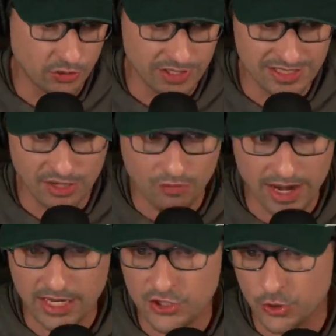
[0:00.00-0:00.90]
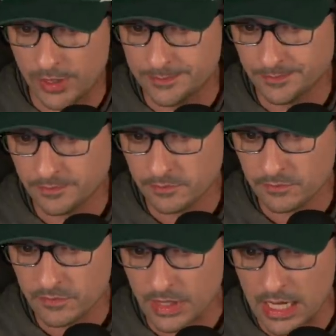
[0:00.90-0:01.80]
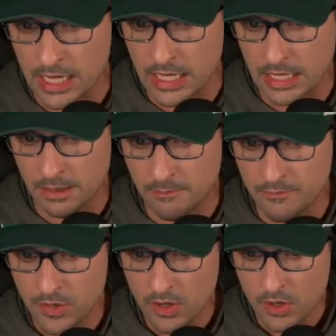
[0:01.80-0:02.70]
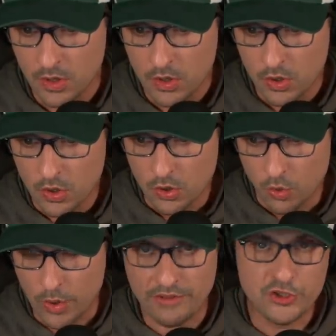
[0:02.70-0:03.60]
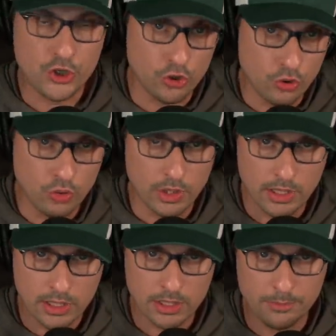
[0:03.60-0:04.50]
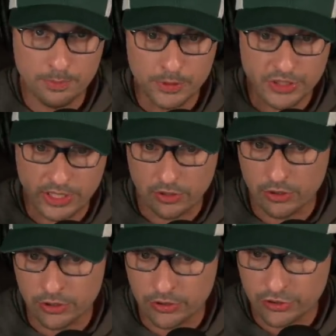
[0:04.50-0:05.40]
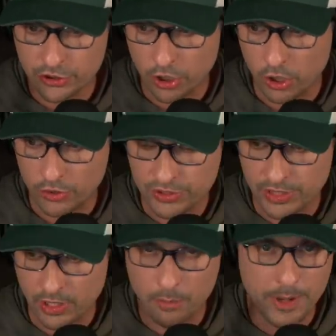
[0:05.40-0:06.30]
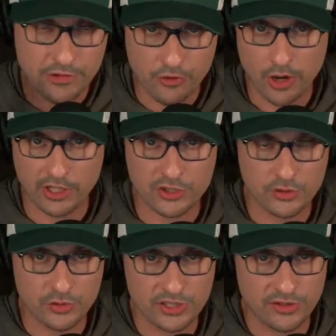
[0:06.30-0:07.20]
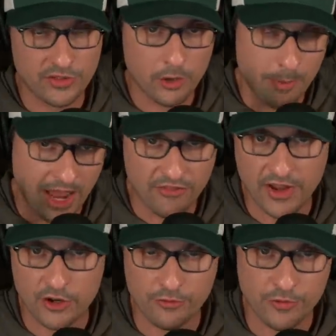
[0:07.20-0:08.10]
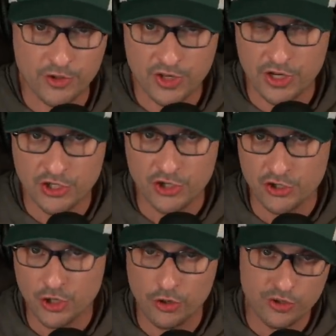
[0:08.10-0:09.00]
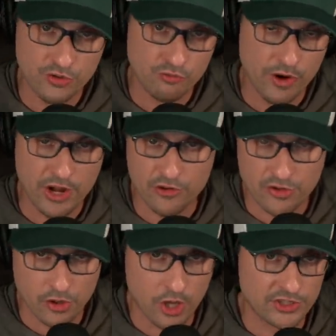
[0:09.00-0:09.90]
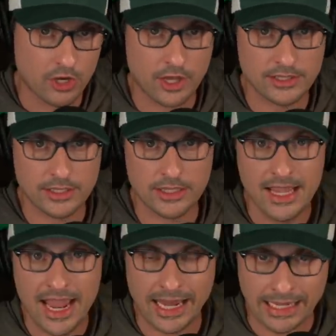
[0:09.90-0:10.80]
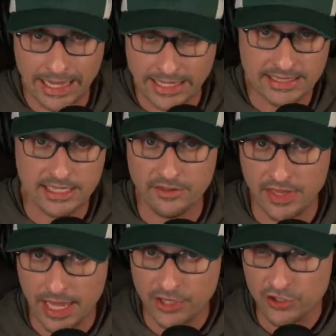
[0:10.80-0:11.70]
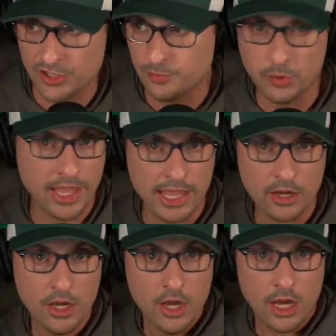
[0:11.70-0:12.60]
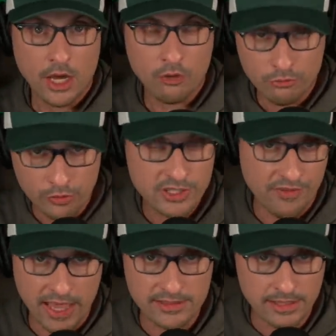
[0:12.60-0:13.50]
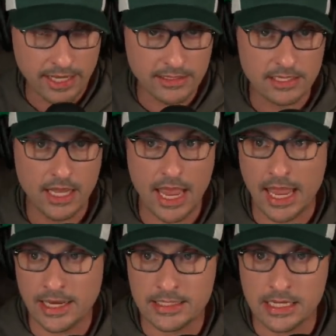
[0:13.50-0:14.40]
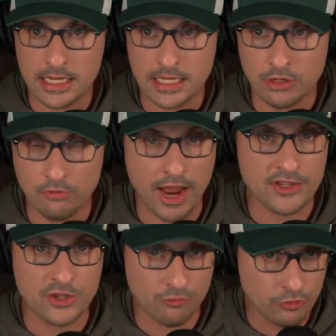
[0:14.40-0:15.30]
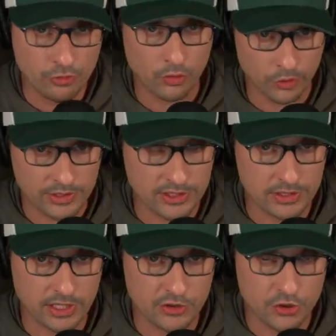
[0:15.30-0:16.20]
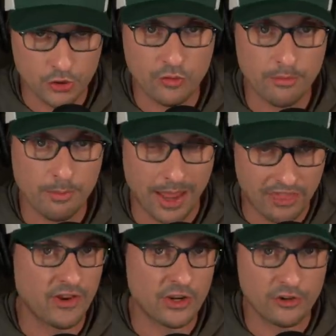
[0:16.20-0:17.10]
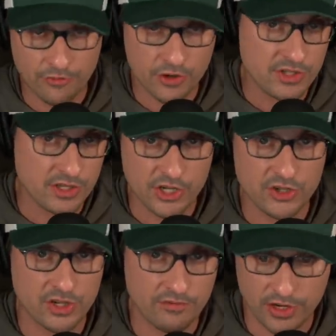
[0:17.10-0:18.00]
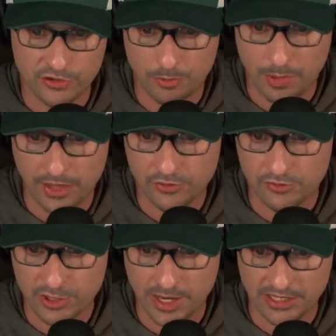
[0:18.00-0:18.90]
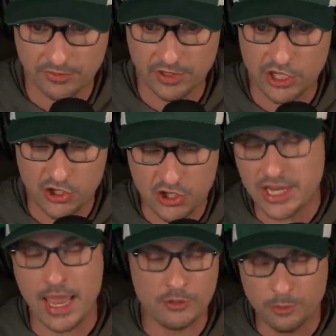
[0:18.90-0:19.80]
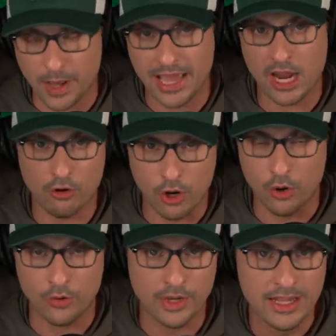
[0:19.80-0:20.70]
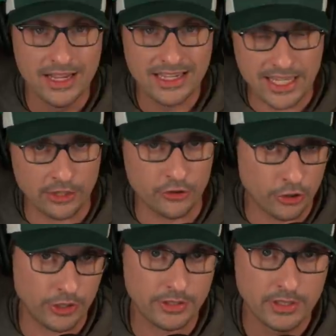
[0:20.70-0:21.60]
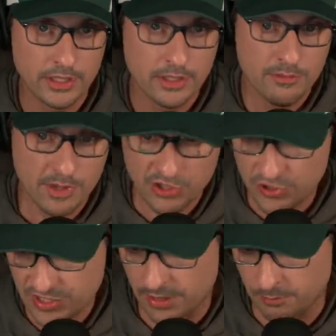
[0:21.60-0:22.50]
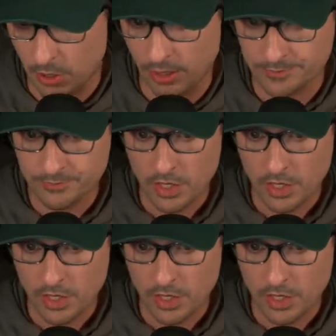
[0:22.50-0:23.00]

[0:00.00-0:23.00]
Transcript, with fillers: So let's get right into it. Um, we have two uh, particular shows that are Patreon exclusive that are Pathfinder First Edition shows Raiders of the Lost Continent and Legacy of the Ancients, playing uh, Ruins of Azlant and uh, Rise of the Runelords, uh, two Pathfinder First Edition adventure paths, respectively, GM'd by our own King Nerd, Mr. Skid Maher.